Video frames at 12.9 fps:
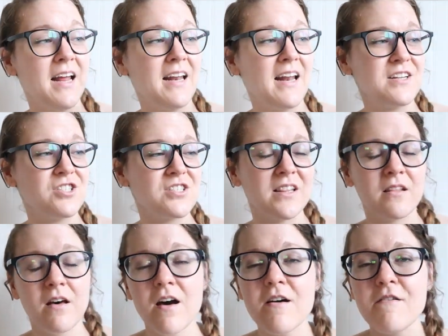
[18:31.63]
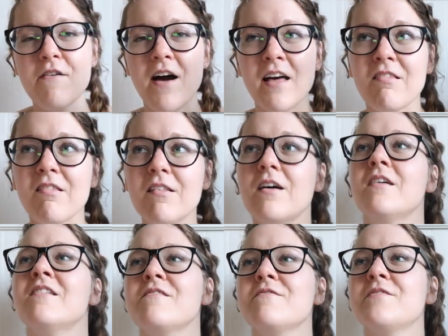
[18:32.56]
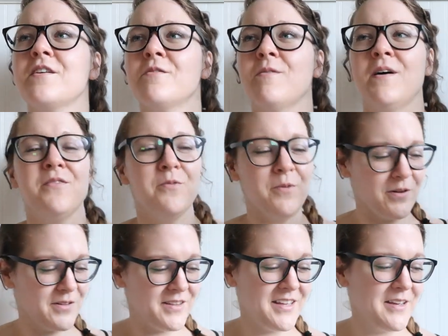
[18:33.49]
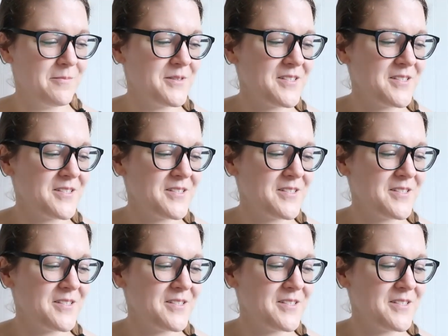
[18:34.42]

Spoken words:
and I love the around the world theme.